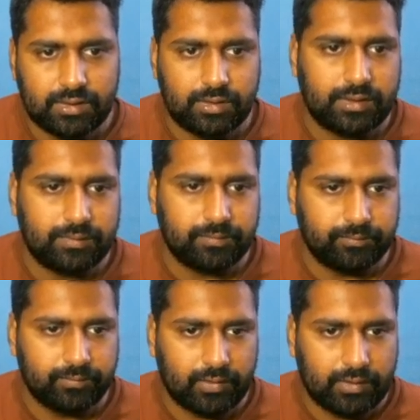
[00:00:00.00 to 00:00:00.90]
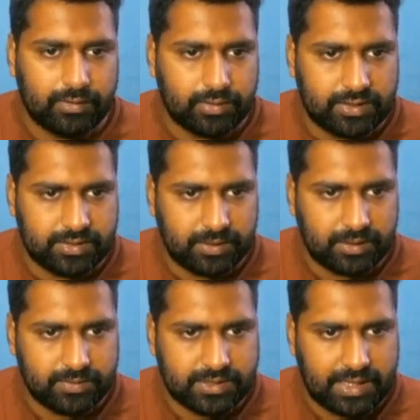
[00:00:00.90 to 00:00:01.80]
Okay, so this
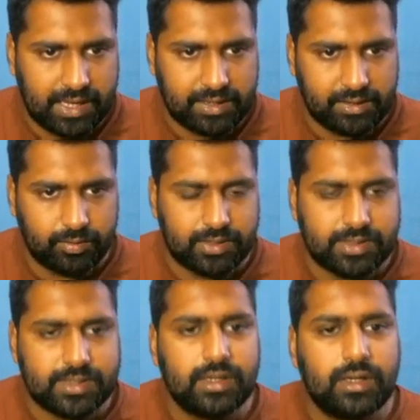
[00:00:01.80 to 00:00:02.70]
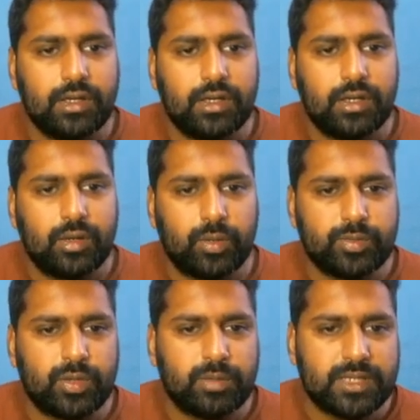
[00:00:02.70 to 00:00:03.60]
becomes tan inverse. What
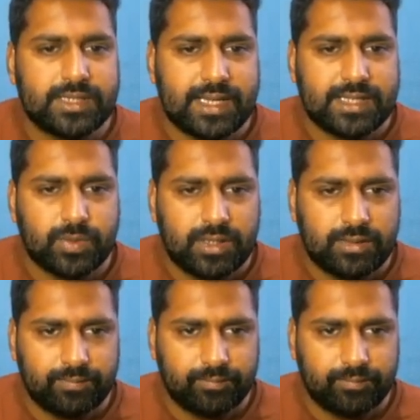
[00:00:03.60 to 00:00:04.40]
is 1 plus tan square?